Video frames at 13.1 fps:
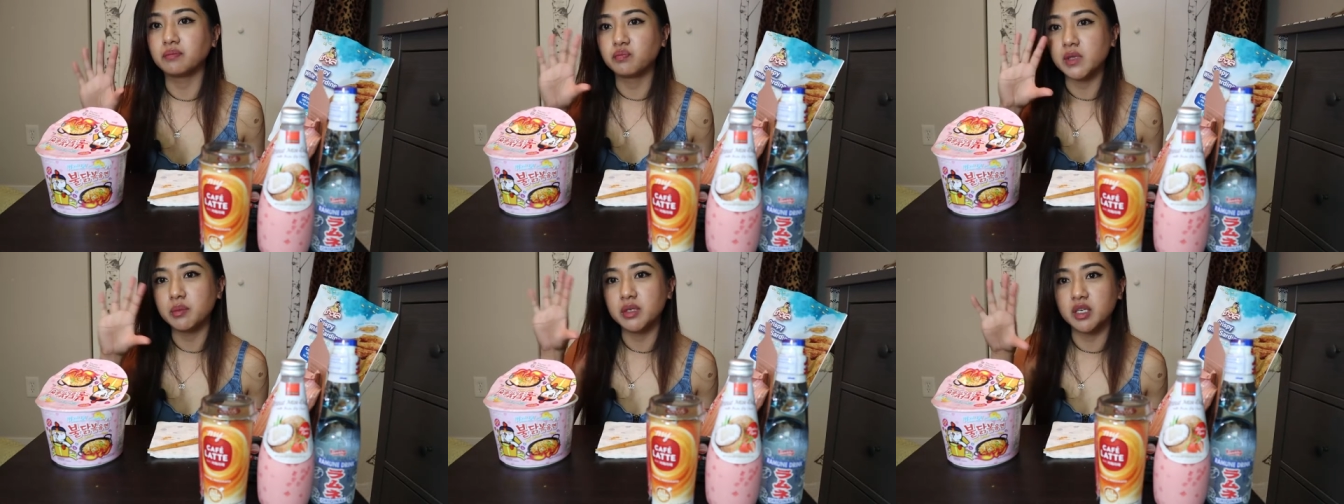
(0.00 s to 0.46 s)

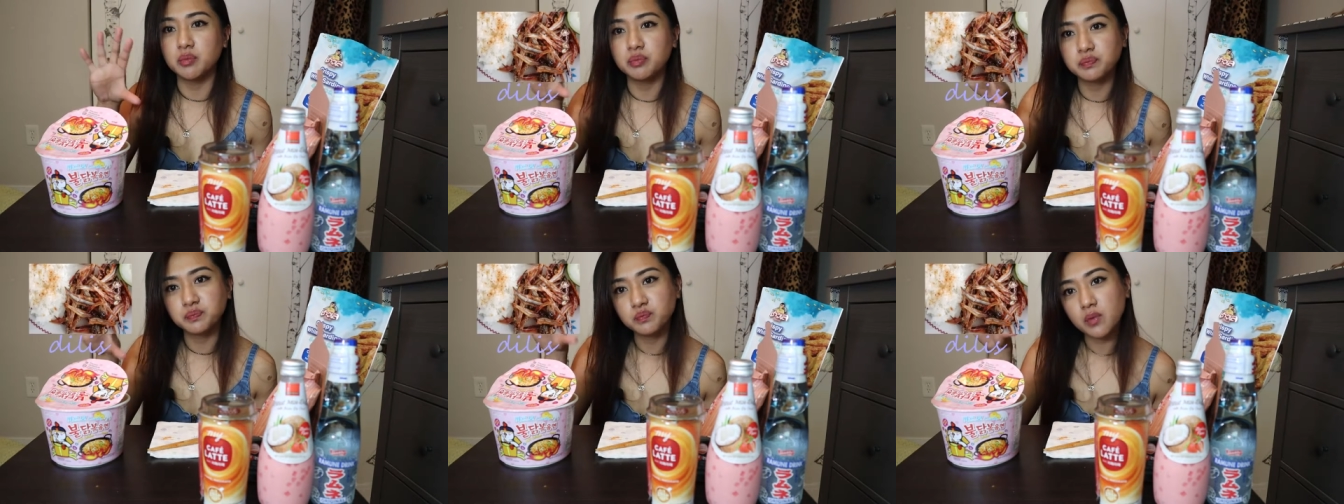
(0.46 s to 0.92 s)
Maybe I'll
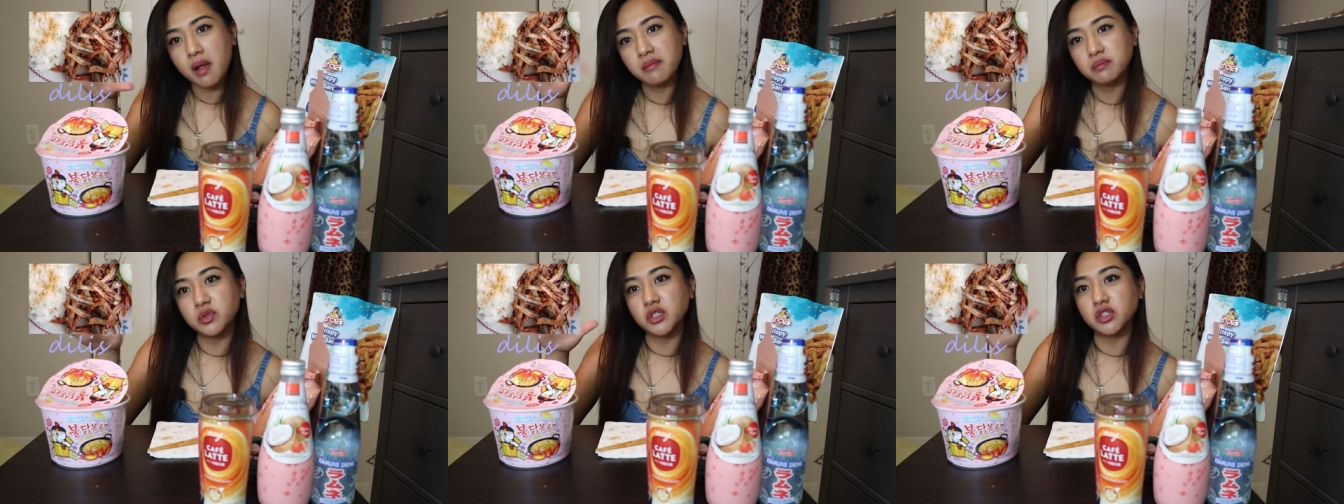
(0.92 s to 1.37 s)

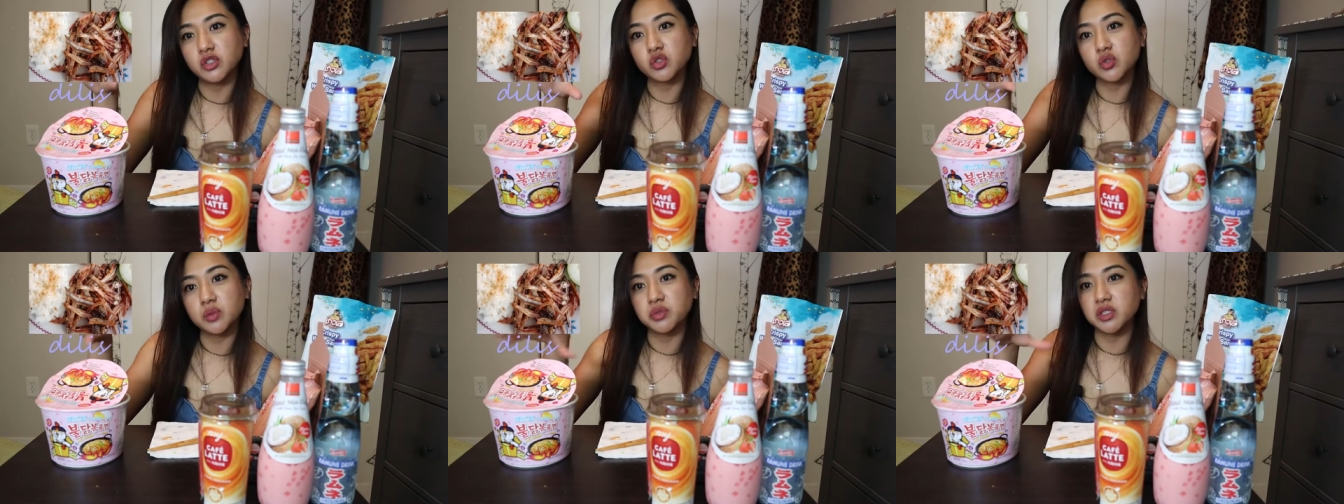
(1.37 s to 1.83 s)
put a
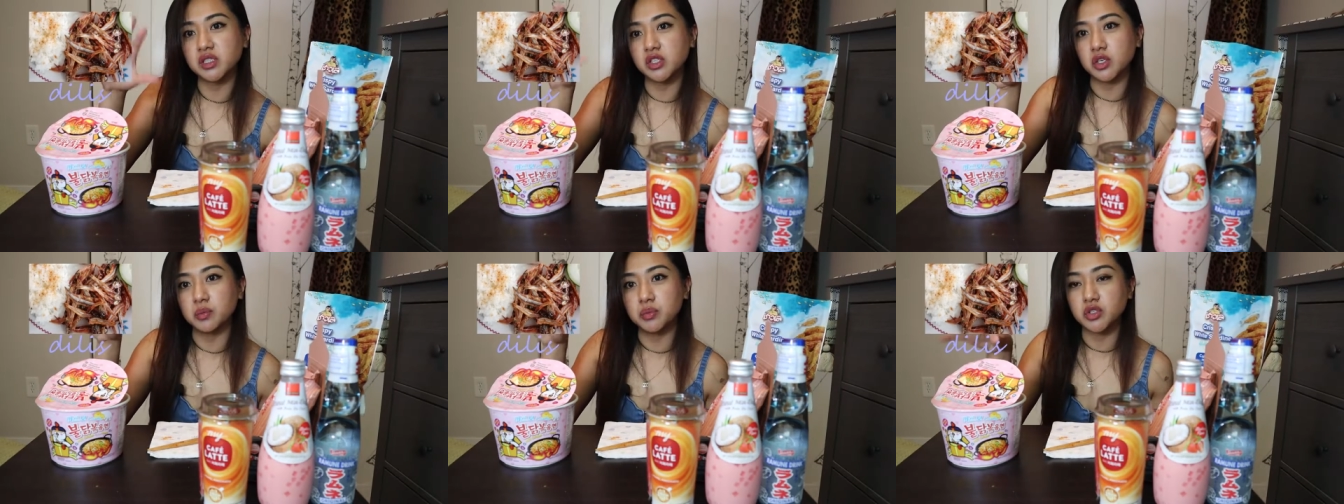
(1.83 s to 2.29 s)
description
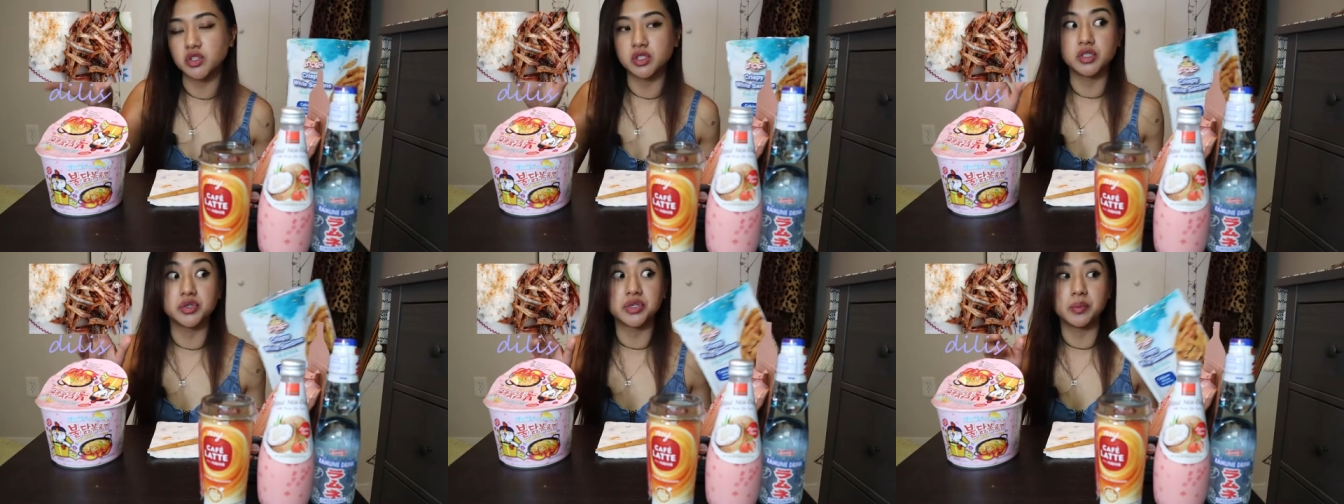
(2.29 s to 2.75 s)
here or a
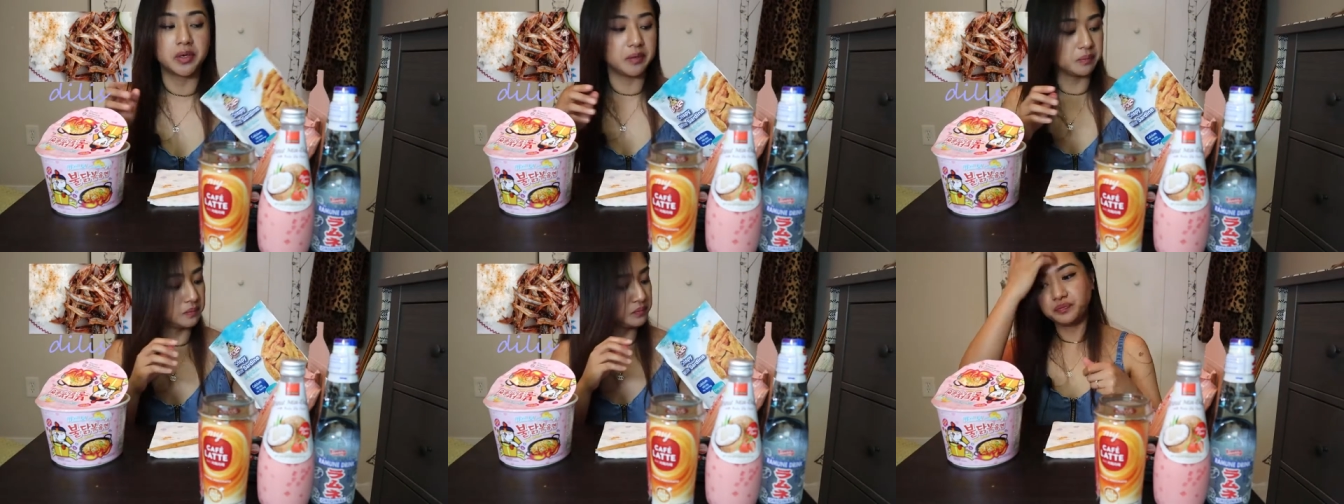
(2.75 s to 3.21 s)
picture here
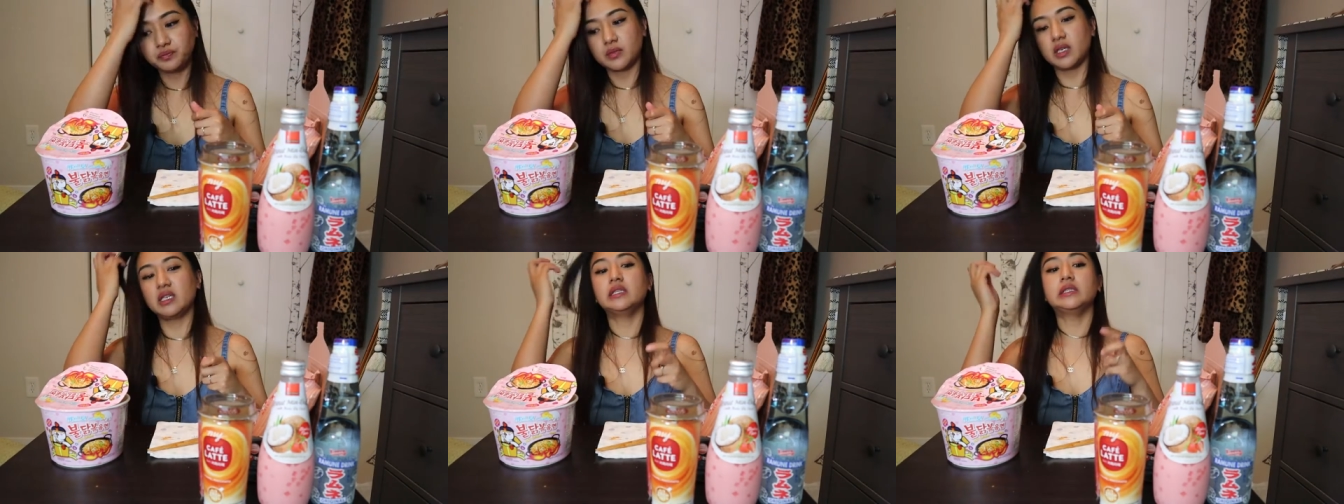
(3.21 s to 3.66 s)
somewhere.
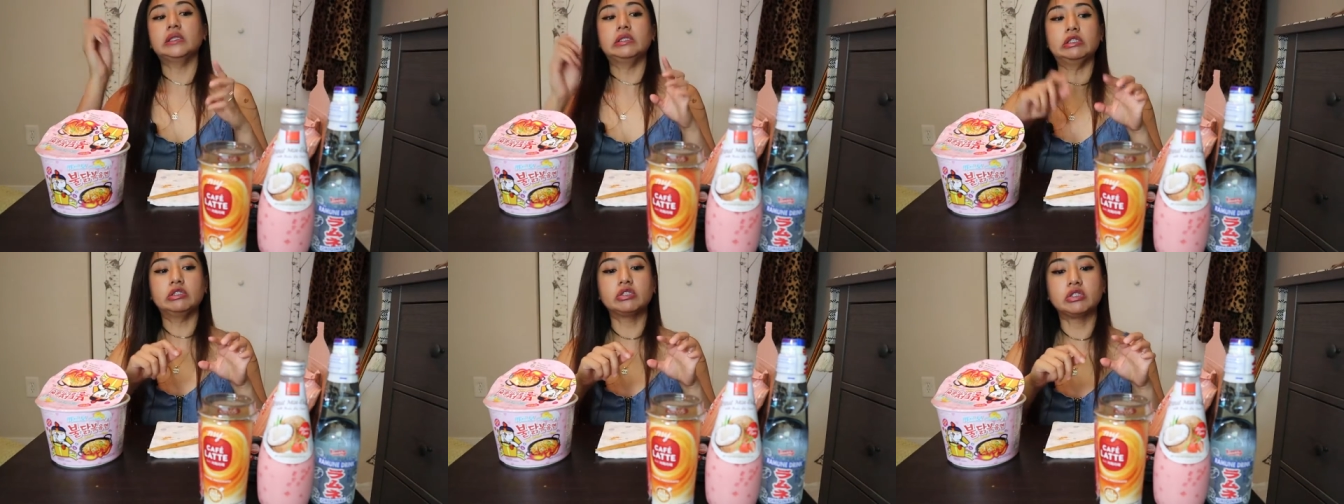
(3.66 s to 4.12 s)
Getting a
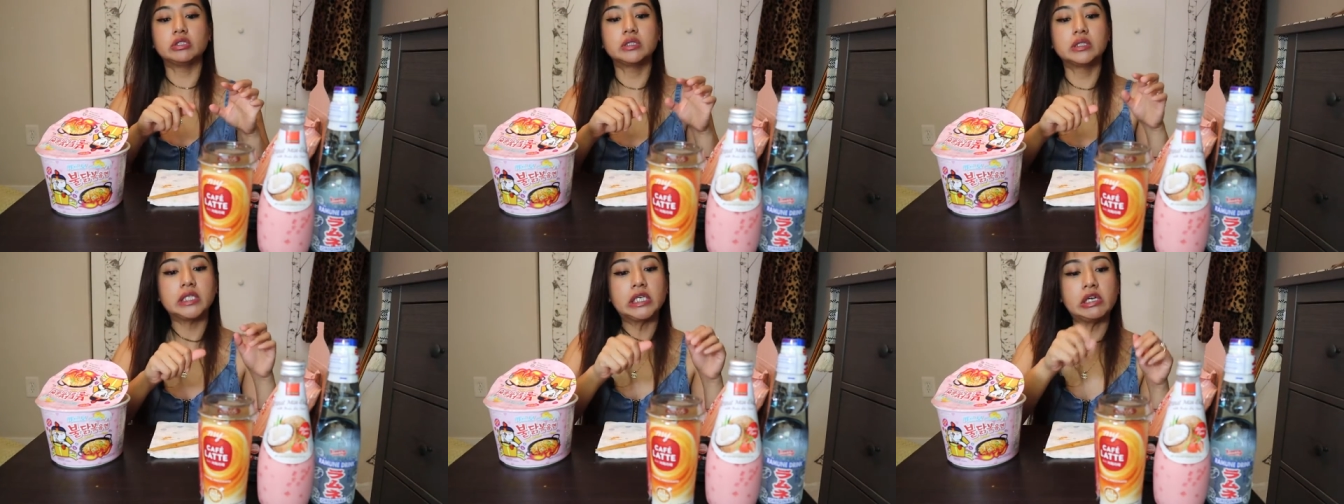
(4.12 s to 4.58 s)
little
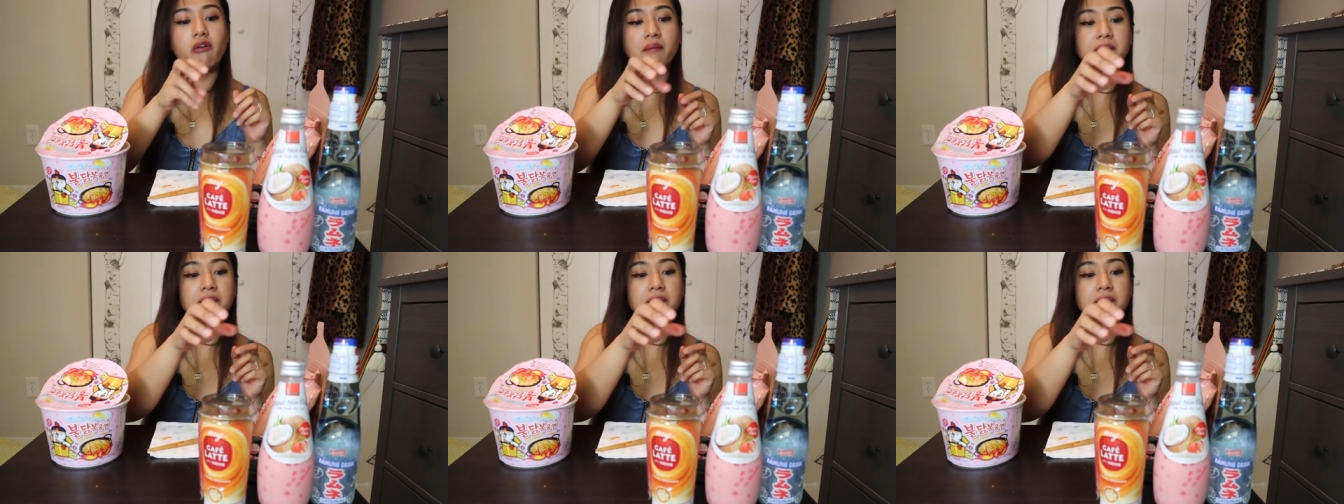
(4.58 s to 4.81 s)
thirsty.